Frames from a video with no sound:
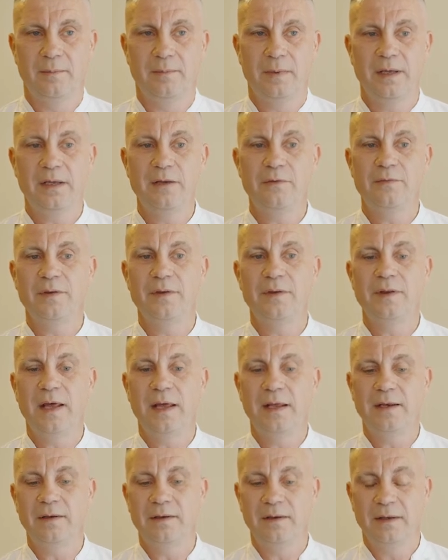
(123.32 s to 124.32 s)
Even
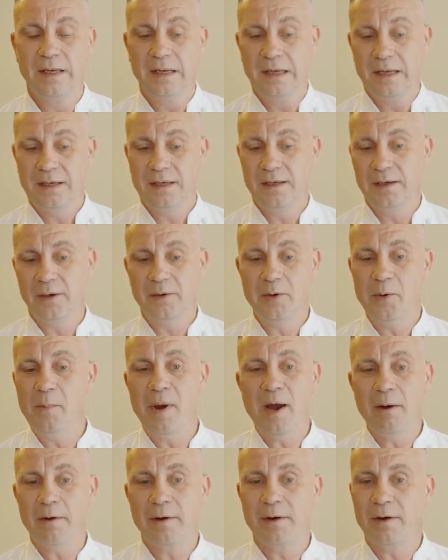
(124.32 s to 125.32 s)
then, you know,
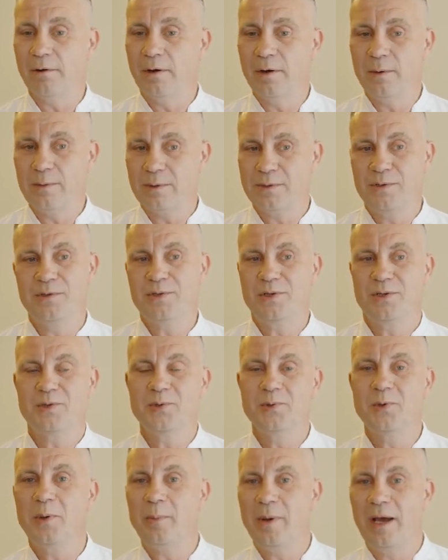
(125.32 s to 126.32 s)
America, it wasn't just
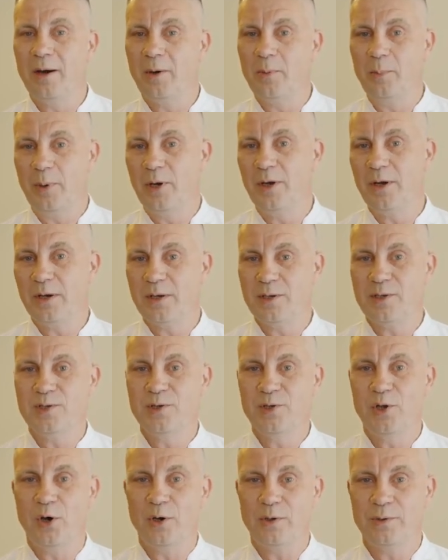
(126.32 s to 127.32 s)
all about burgers
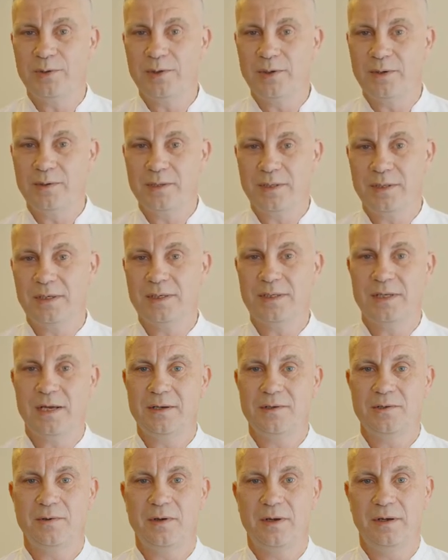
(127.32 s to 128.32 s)
and hot dogs,
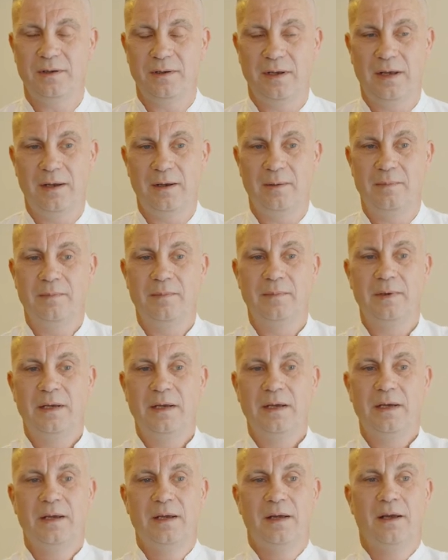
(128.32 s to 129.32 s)
etc.
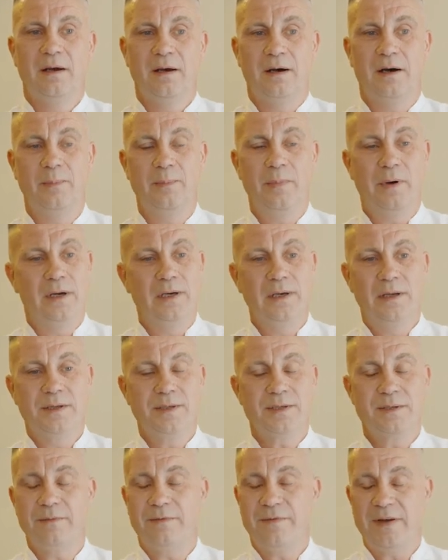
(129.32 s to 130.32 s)
I
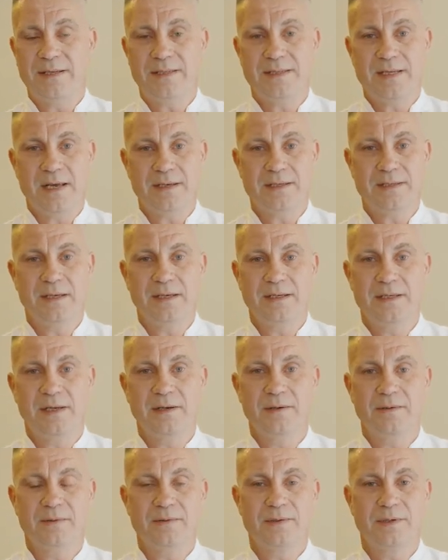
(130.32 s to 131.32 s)
learned some fantastic
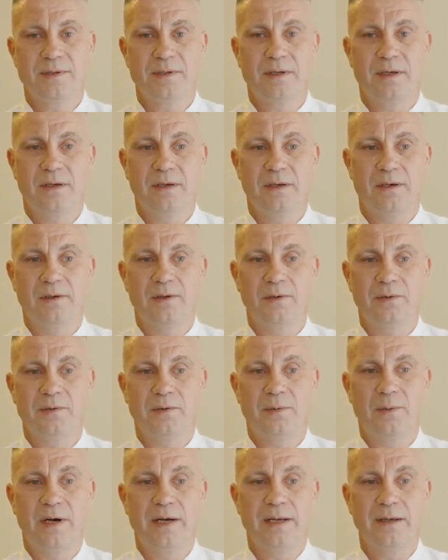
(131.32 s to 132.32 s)
skills along
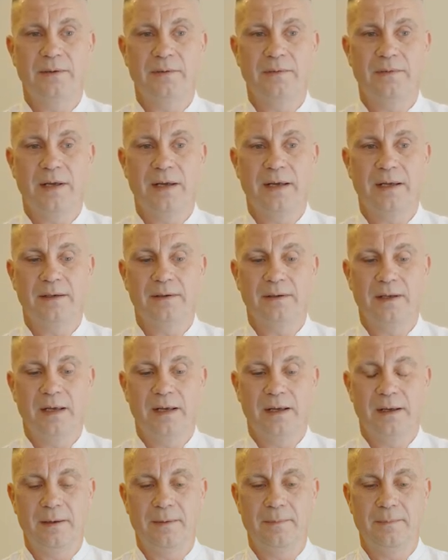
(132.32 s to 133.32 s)
the way on that,
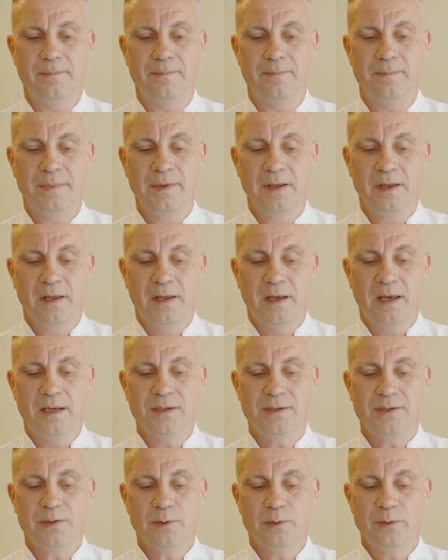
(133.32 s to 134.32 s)

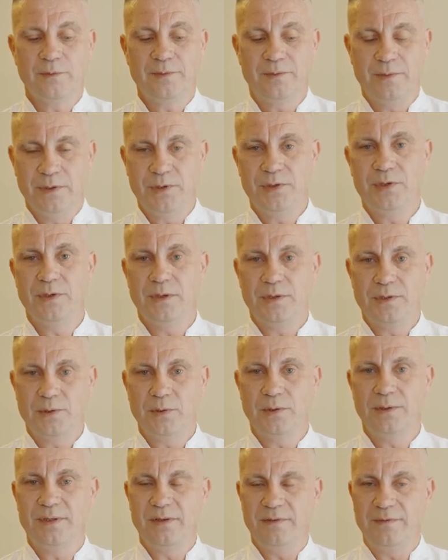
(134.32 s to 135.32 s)
and sort of
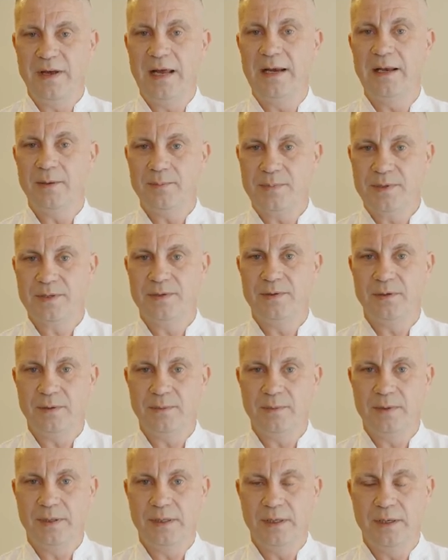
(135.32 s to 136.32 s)
developed the
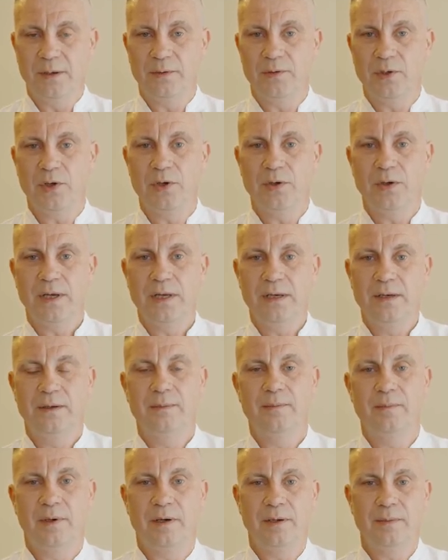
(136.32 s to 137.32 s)
cooking
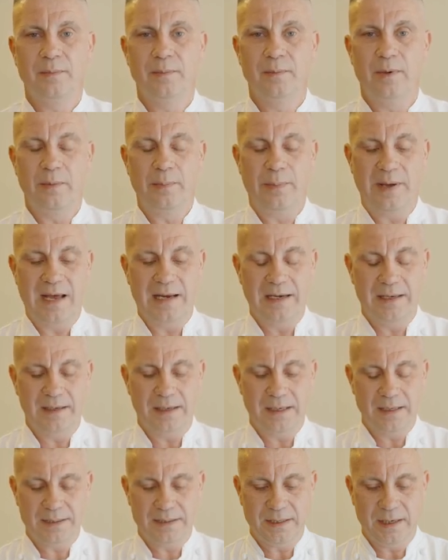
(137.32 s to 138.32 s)
and my palate,
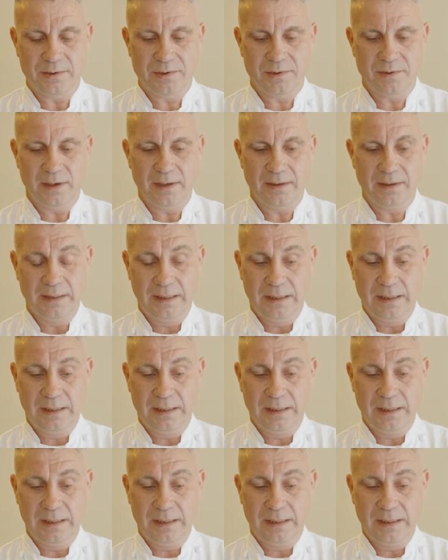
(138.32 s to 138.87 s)
etc.